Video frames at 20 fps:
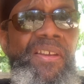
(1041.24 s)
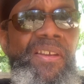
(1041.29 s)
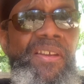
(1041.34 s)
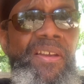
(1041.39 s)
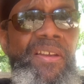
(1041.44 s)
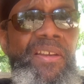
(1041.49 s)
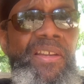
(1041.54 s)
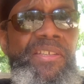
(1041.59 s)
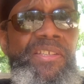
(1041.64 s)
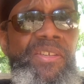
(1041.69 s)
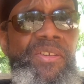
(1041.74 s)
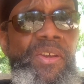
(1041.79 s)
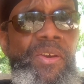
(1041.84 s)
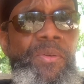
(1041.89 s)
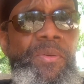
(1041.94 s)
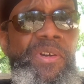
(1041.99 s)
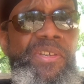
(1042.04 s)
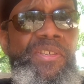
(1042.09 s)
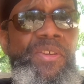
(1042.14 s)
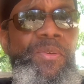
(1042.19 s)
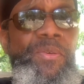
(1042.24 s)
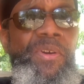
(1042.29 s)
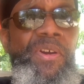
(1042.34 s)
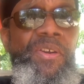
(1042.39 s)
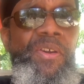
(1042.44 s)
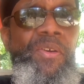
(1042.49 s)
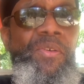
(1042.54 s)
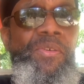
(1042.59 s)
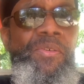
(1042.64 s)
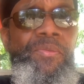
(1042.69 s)
and let you know what's going
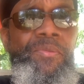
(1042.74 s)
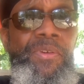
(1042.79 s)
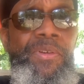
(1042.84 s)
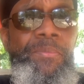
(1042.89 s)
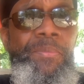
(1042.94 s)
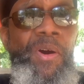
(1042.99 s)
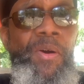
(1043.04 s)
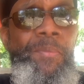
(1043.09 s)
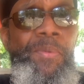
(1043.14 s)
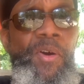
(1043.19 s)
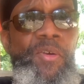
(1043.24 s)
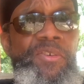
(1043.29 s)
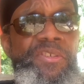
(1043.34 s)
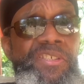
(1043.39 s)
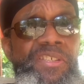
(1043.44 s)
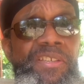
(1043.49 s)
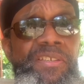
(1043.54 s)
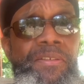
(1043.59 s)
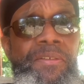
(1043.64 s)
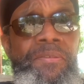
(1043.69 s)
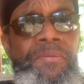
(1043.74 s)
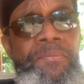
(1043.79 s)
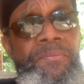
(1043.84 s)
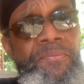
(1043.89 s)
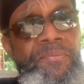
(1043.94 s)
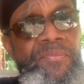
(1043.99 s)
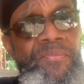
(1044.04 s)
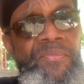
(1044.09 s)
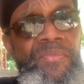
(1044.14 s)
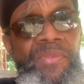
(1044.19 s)
on with Pawpaw G,
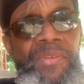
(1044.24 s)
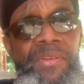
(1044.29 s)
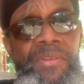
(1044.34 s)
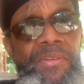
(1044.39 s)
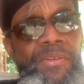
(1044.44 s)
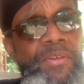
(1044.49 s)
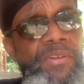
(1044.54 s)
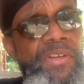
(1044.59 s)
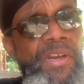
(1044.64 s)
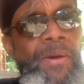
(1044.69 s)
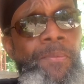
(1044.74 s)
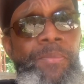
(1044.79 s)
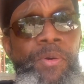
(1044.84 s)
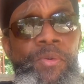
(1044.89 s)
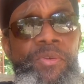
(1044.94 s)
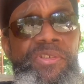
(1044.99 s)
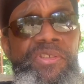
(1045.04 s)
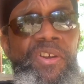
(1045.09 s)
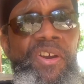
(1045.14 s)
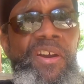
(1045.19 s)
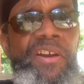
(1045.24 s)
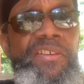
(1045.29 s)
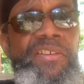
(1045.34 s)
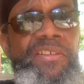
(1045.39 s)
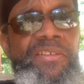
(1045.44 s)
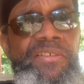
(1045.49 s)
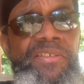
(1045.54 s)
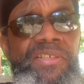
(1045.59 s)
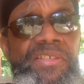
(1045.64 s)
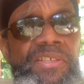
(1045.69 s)
your compost
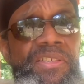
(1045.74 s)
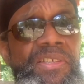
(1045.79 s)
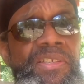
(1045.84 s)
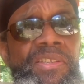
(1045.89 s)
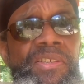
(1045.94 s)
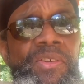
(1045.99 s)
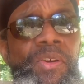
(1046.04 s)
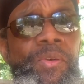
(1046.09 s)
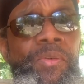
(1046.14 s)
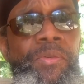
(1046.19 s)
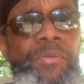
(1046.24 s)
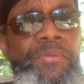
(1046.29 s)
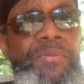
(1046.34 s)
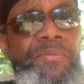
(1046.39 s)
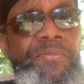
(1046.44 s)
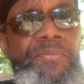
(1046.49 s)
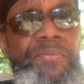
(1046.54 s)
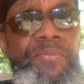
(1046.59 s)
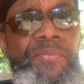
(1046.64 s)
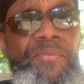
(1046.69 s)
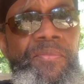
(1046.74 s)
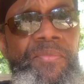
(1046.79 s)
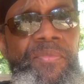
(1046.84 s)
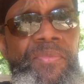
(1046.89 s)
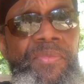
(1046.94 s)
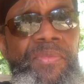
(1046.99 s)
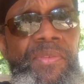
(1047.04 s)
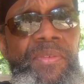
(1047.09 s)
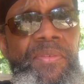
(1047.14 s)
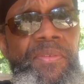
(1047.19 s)
gardening CEO.
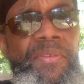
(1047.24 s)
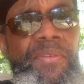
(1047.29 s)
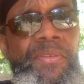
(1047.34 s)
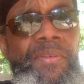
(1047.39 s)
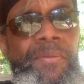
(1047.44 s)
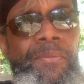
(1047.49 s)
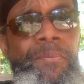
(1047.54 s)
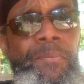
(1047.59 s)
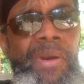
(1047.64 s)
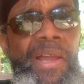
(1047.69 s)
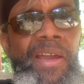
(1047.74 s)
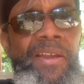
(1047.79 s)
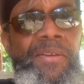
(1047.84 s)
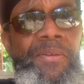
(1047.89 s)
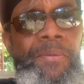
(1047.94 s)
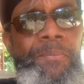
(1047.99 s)
Black.